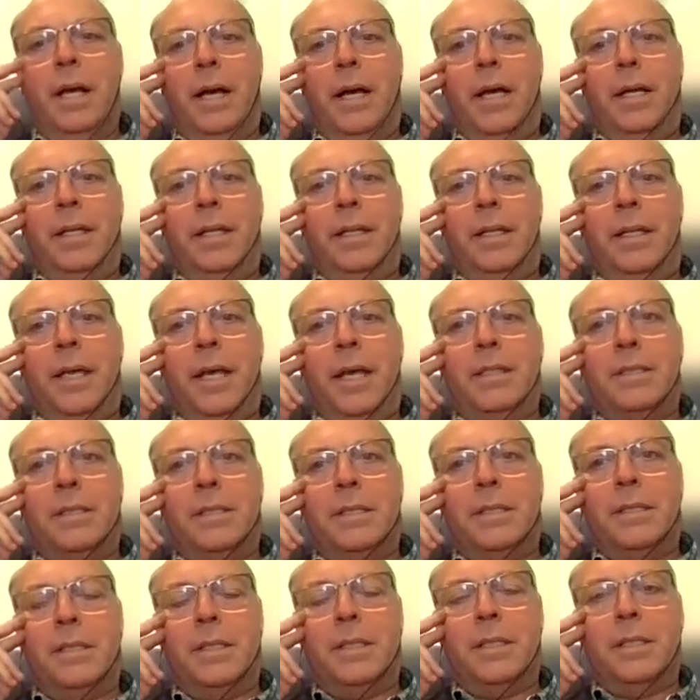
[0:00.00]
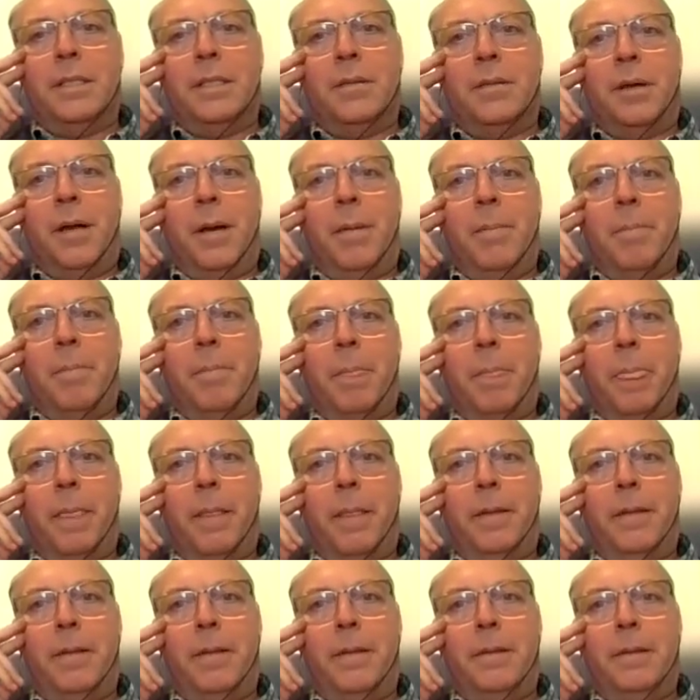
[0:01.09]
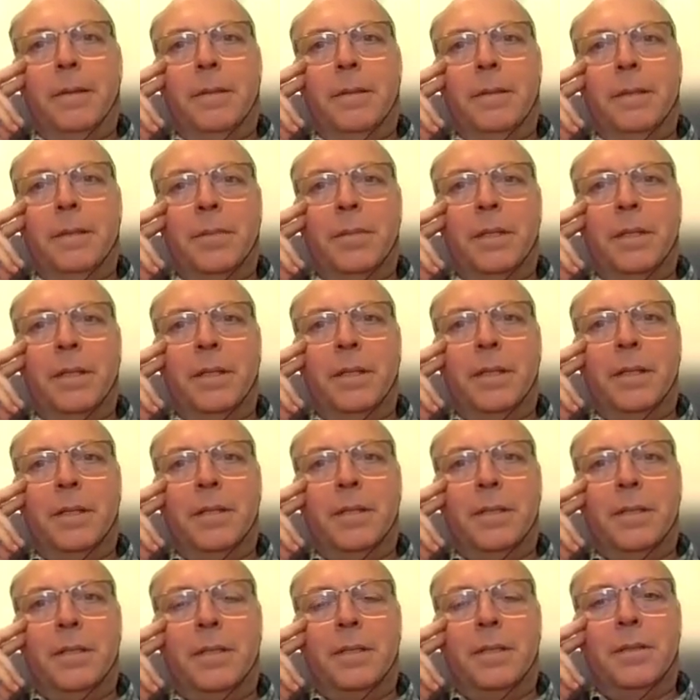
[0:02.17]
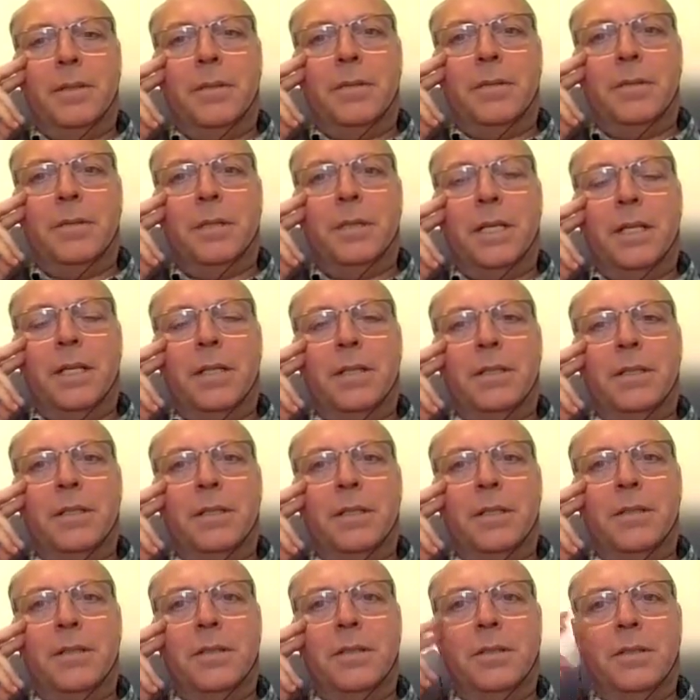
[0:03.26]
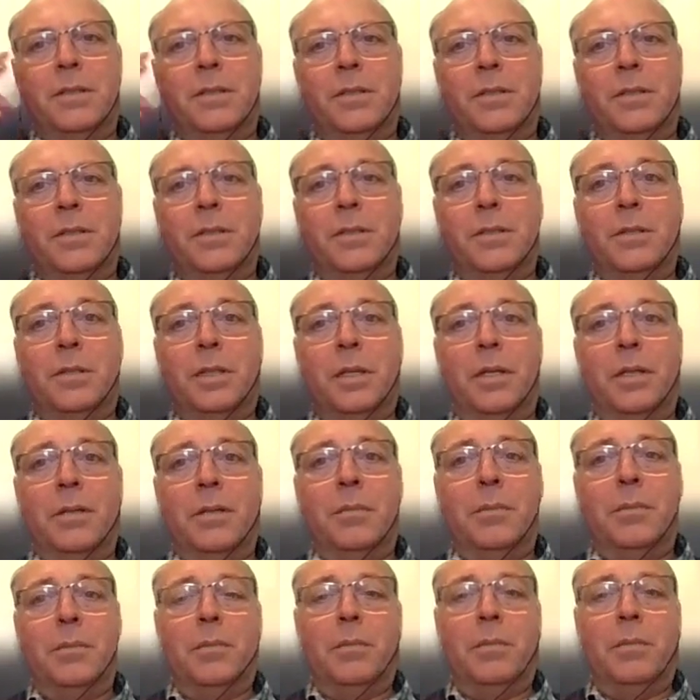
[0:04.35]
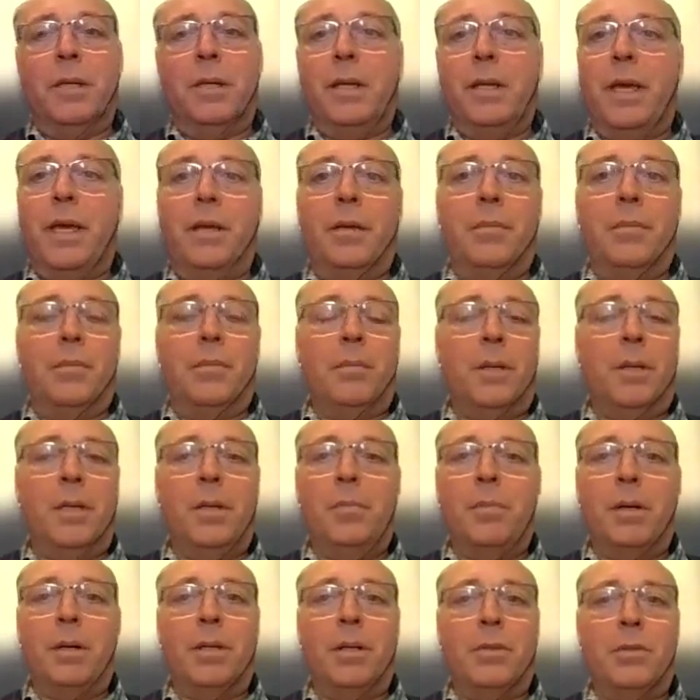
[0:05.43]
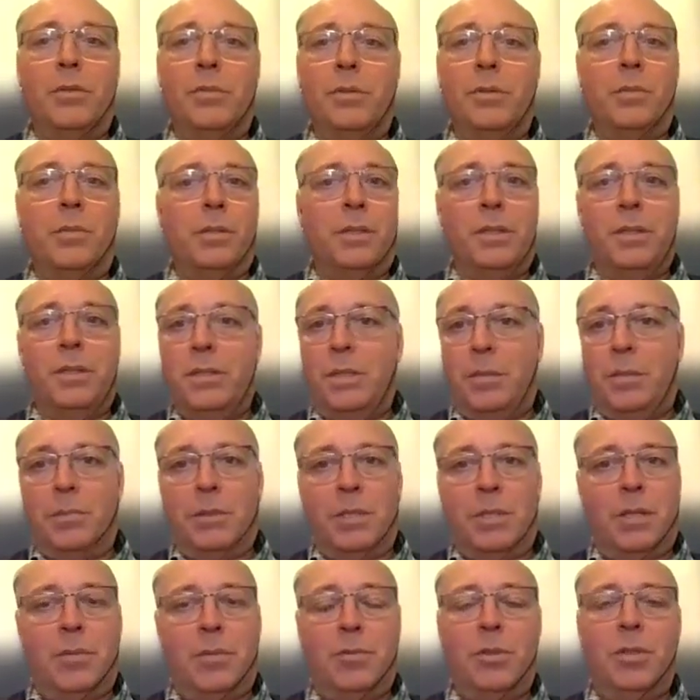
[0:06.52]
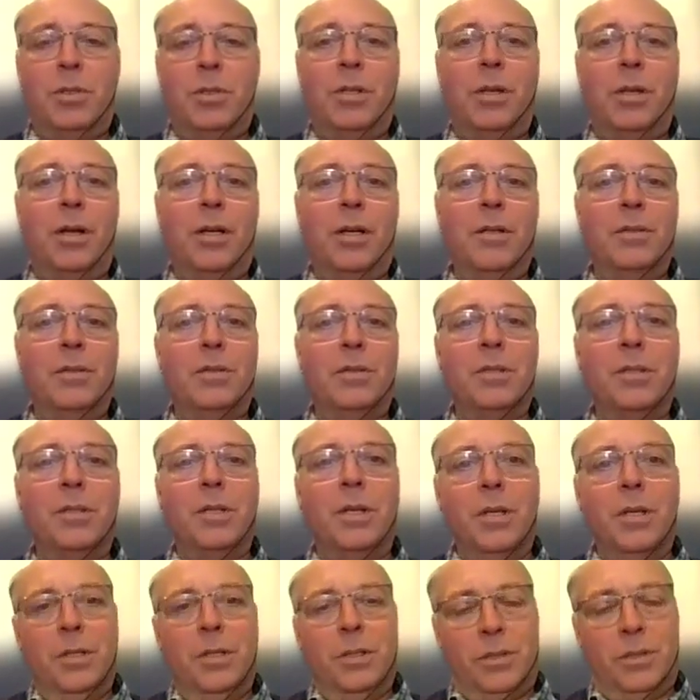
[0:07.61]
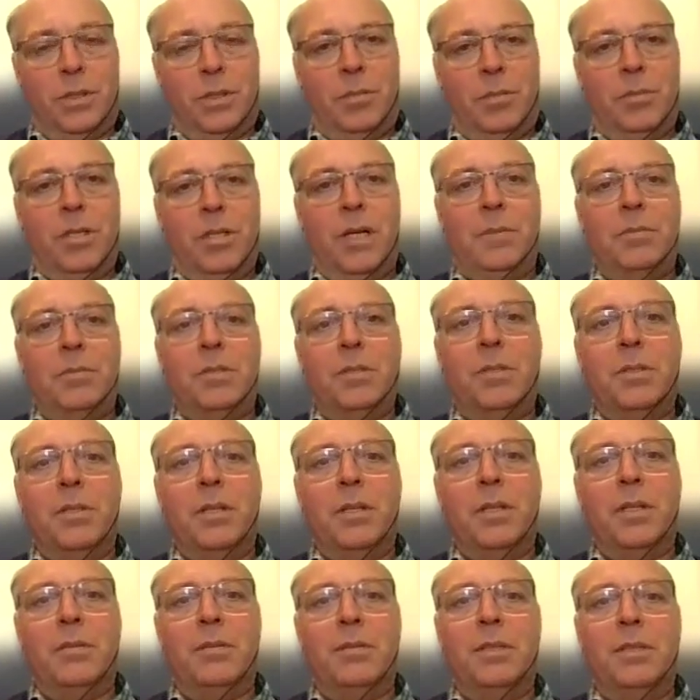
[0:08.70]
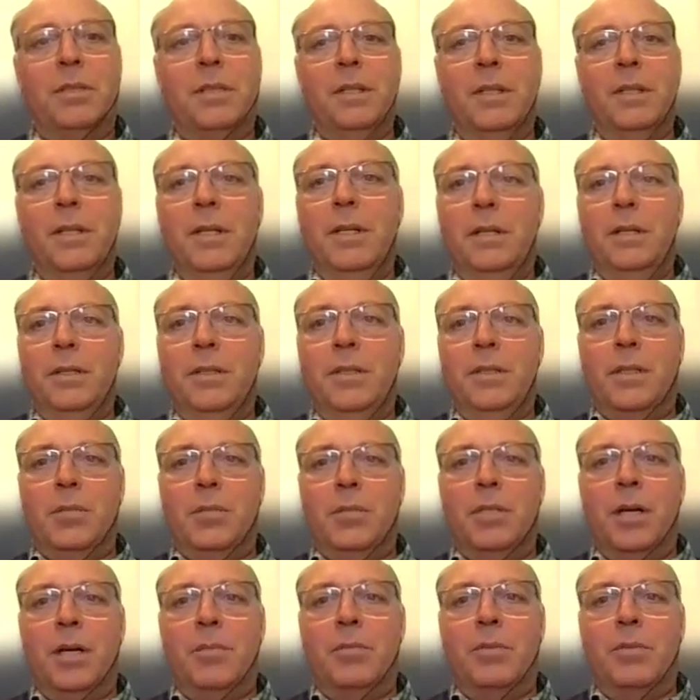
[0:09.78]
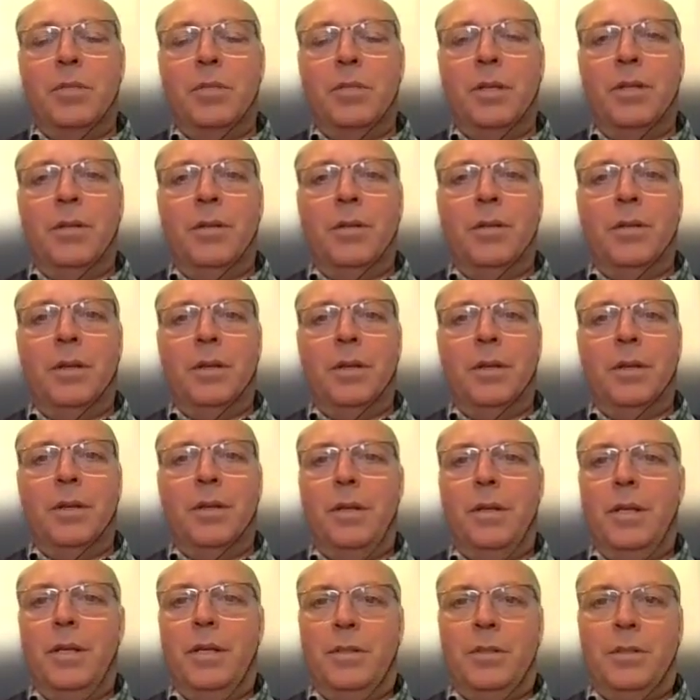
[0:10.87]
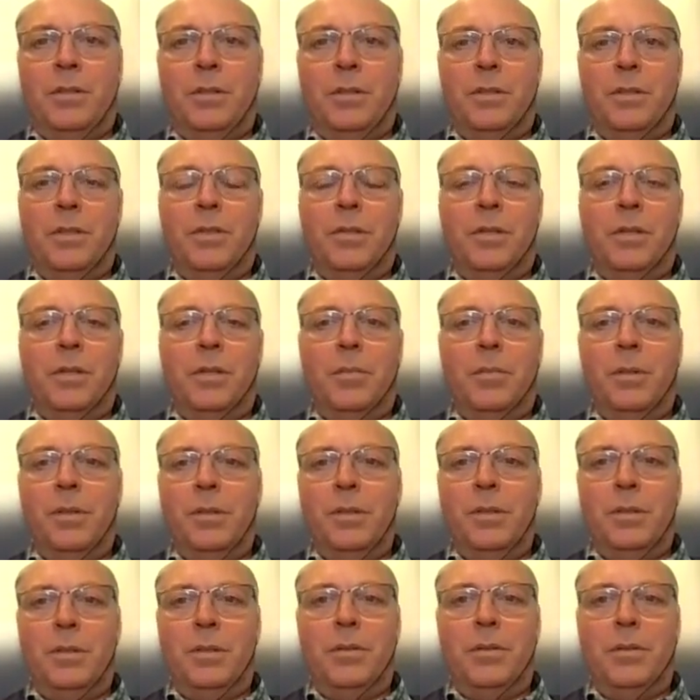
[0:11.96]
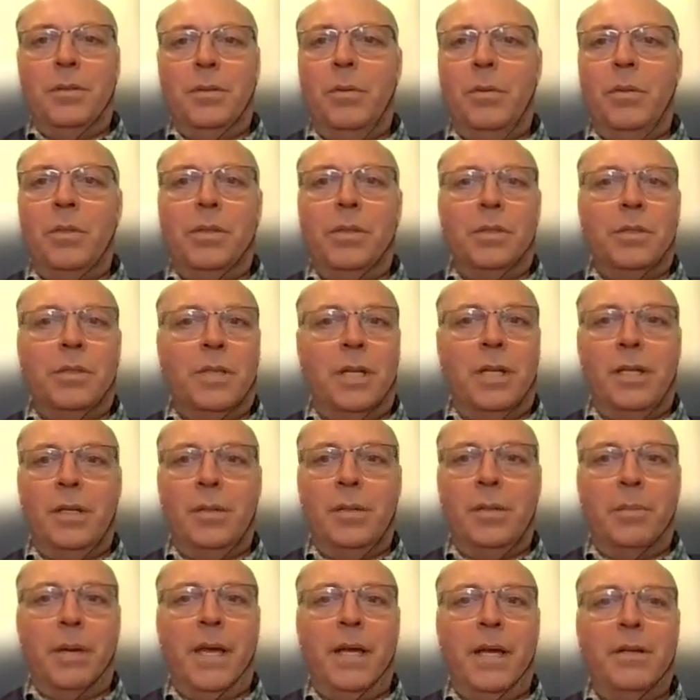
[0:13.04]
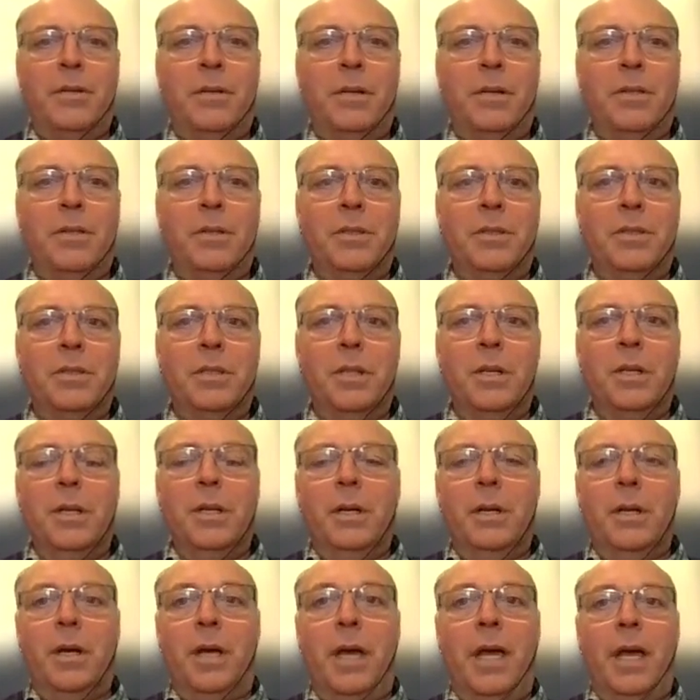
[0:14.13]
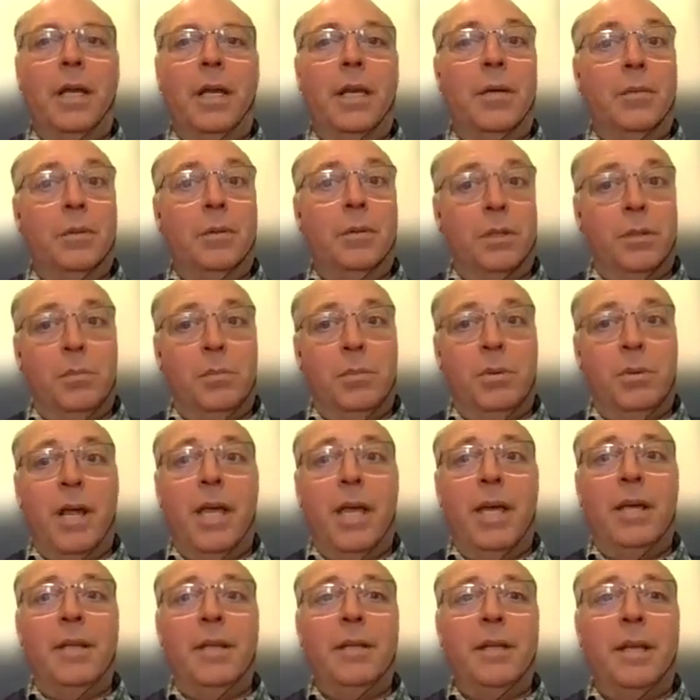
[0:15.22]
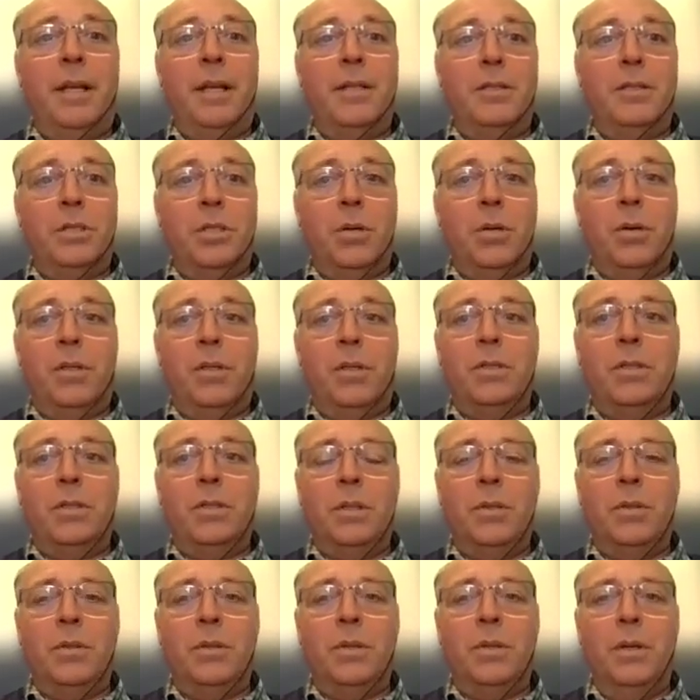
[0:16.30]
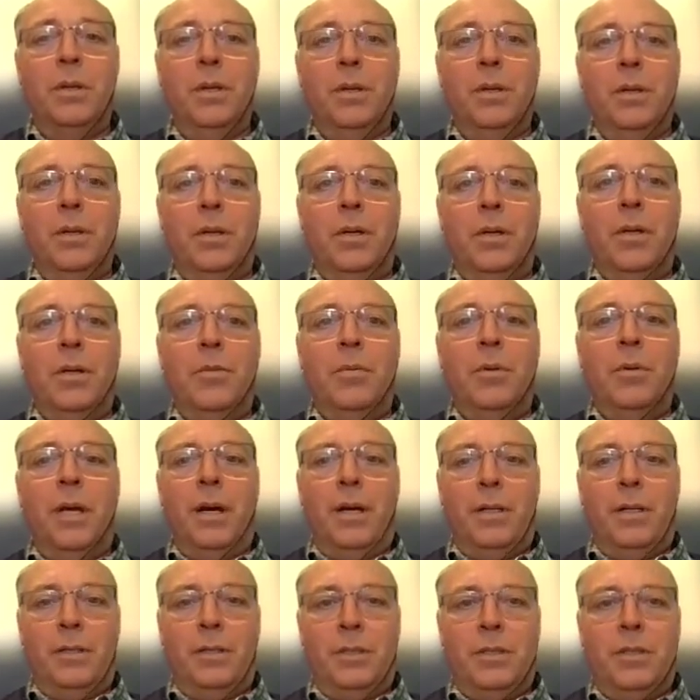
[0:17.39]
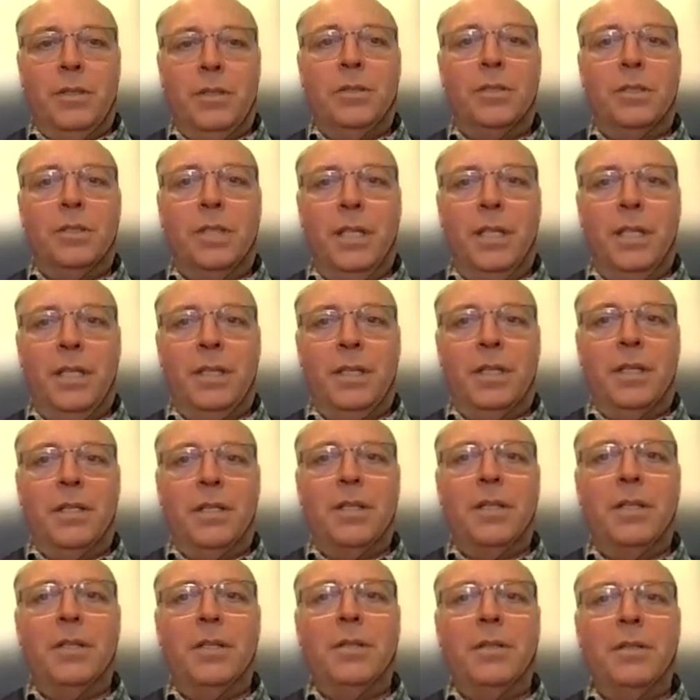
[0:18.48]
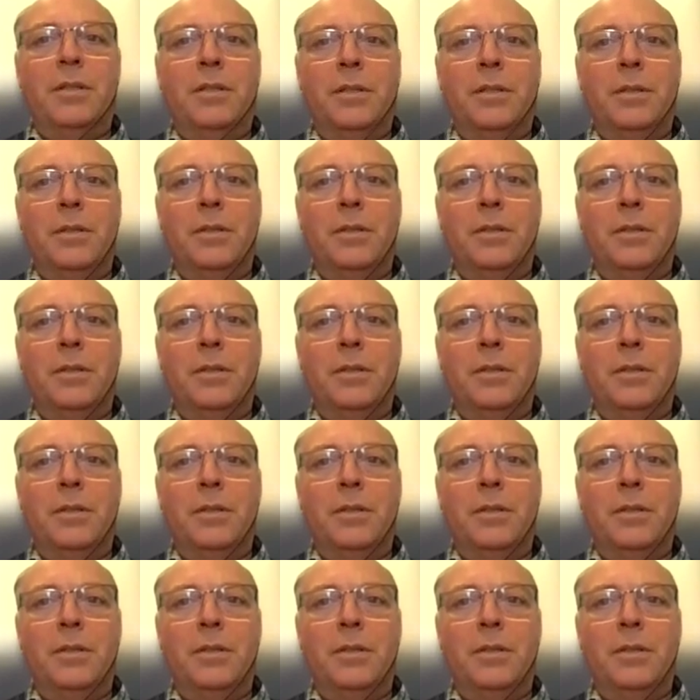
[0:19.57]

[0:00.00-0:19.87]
And that's something that results in a disease in, again, many parts of the body, sometimes in the lungs, sometimes in the liver, sometimes in lesser degree, but in organs like pancreas, and even the brain, and so on. So we are still seeing that, and